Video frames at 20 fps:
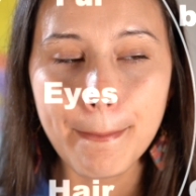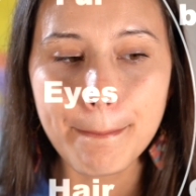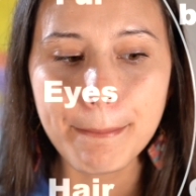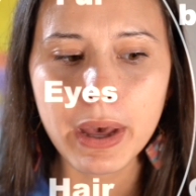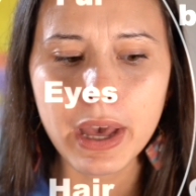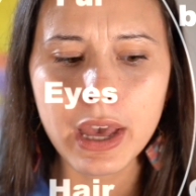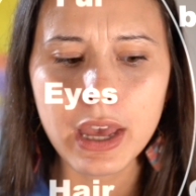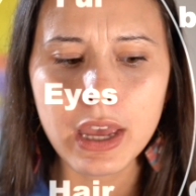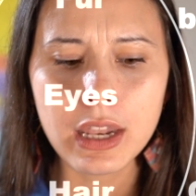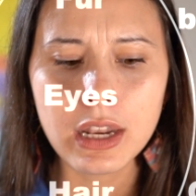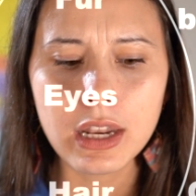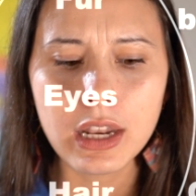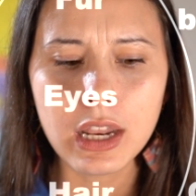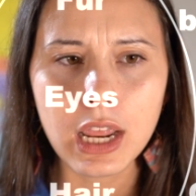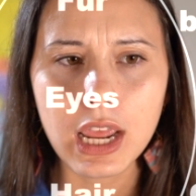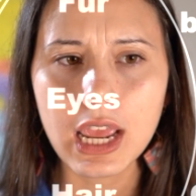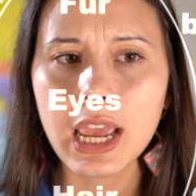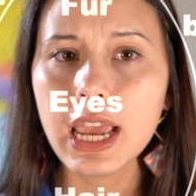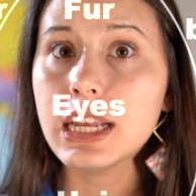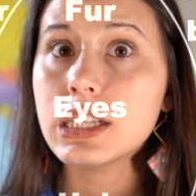but
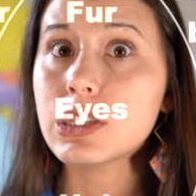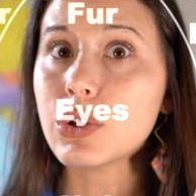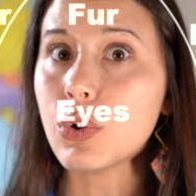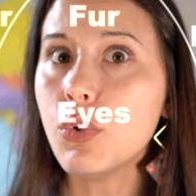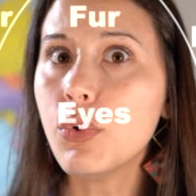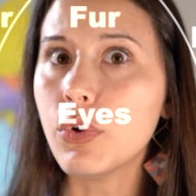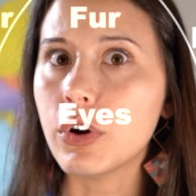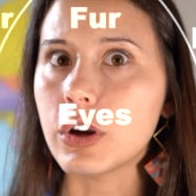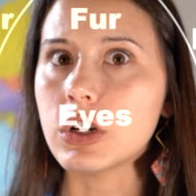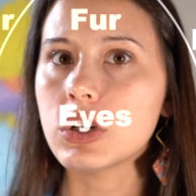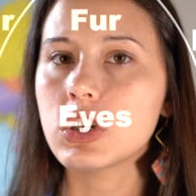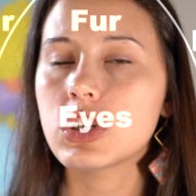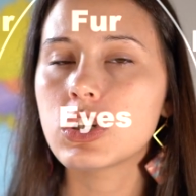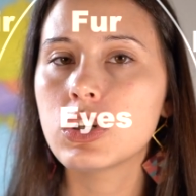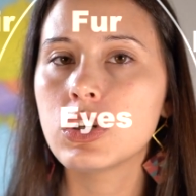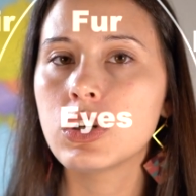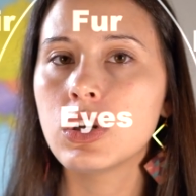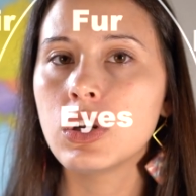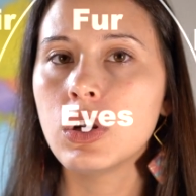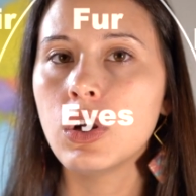it's orange.